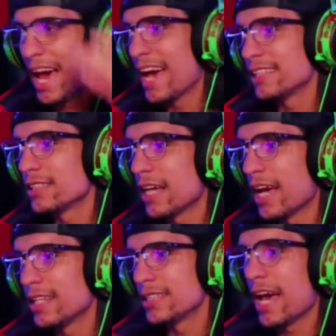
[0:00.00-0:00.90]
has
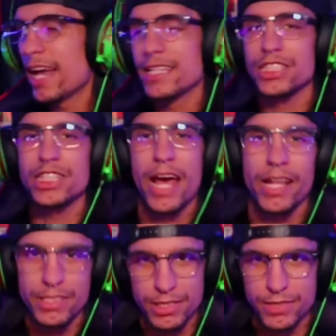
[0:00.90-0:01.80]
had its
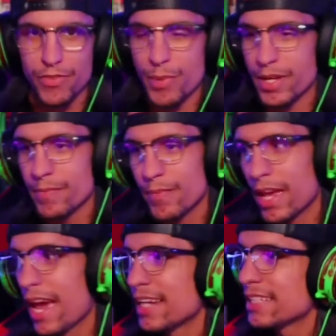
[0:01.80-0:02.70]
challenges for me,
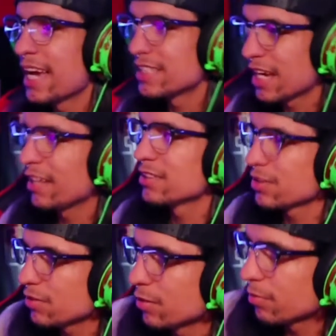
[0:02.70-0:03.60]
and it's had
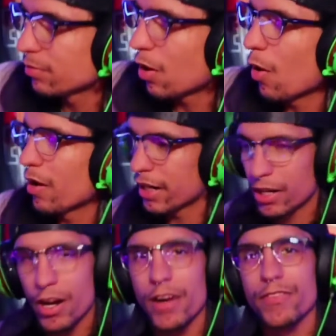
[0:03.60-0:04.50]
challenges, you know, go on and
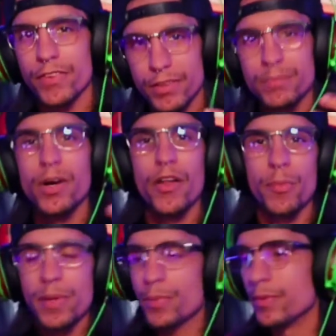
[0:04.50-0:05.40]
occur for other
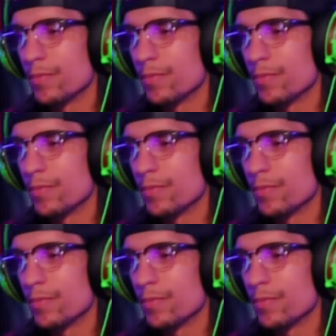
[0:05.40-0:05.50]
people.